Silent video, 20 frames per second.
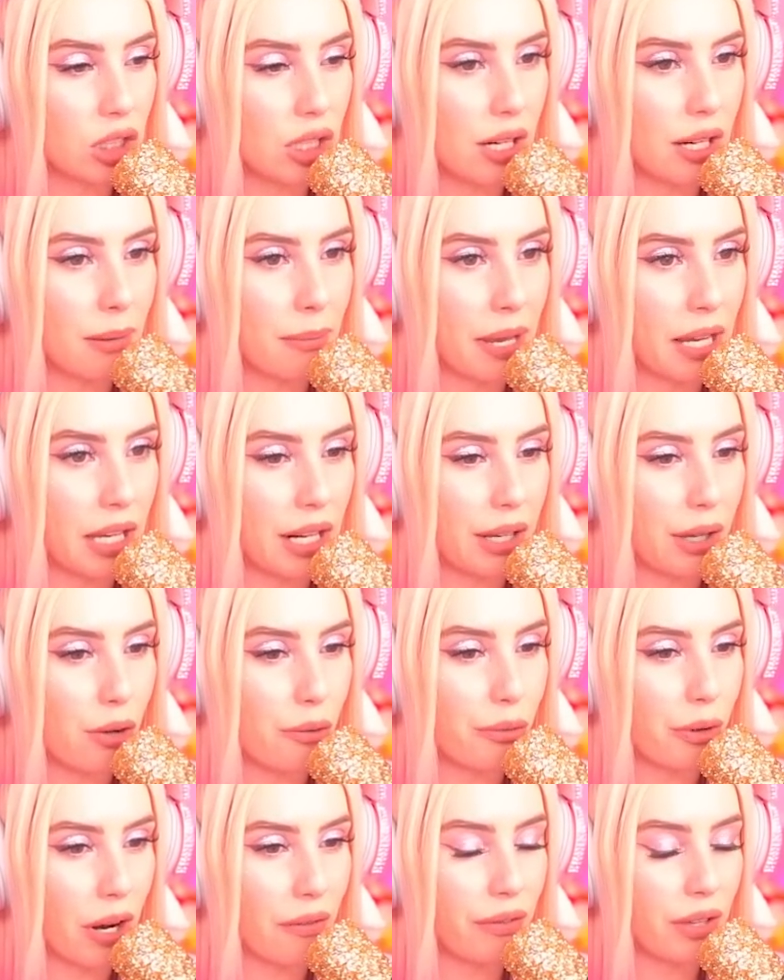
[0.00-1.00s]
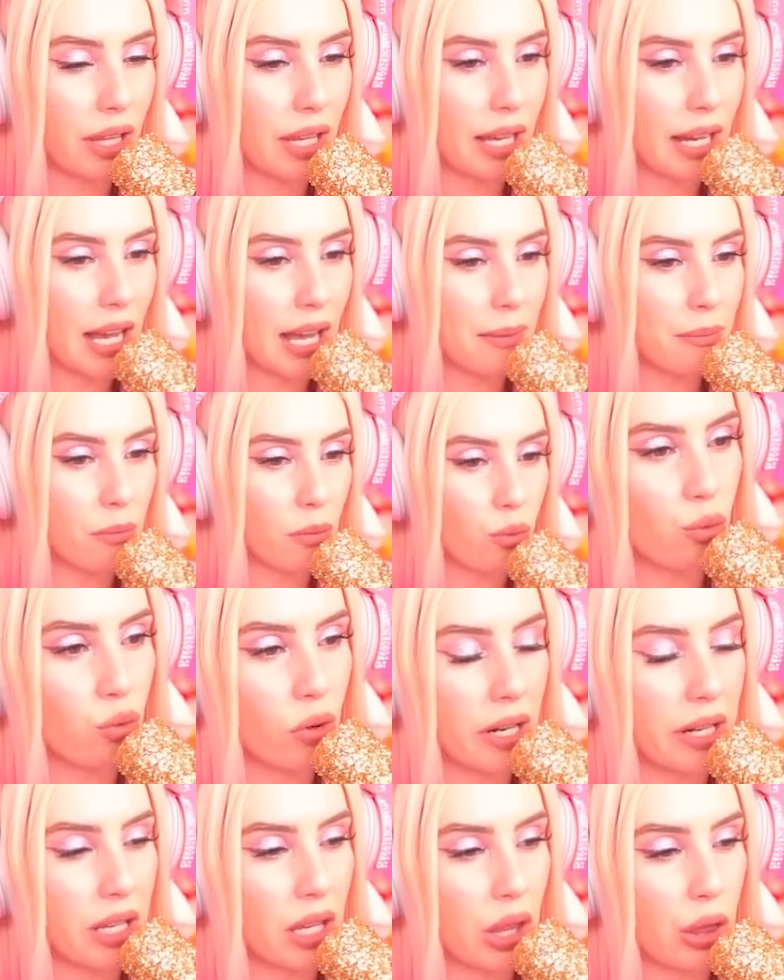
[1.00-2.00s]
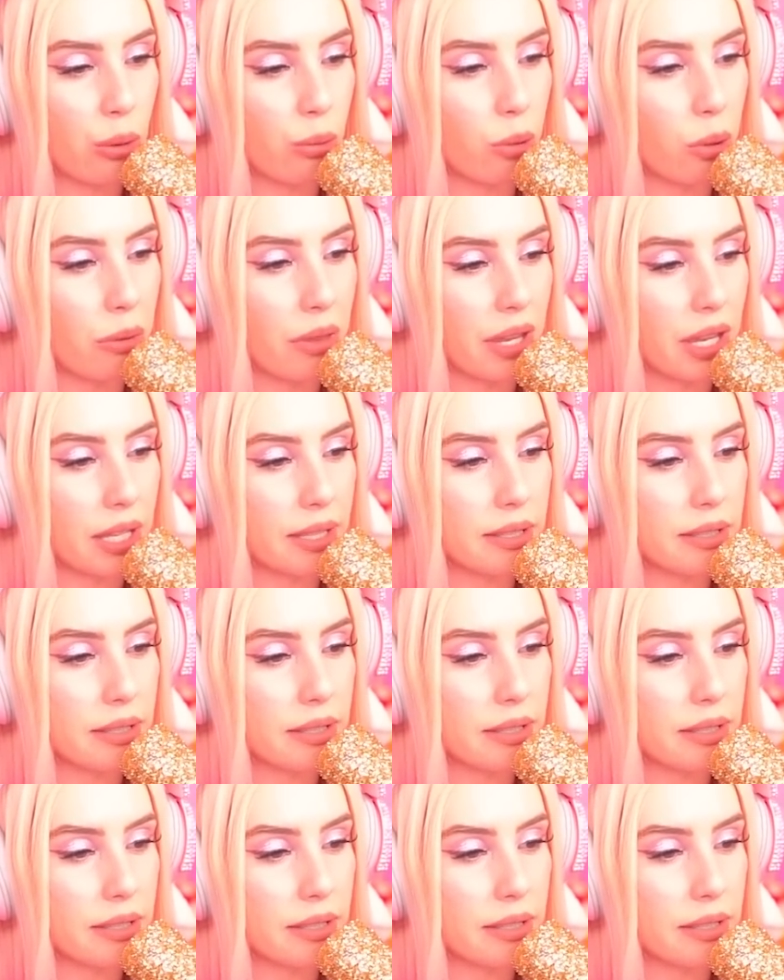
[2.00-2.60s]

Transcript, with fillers: look am I gonna go for? I feel like I'm running through this.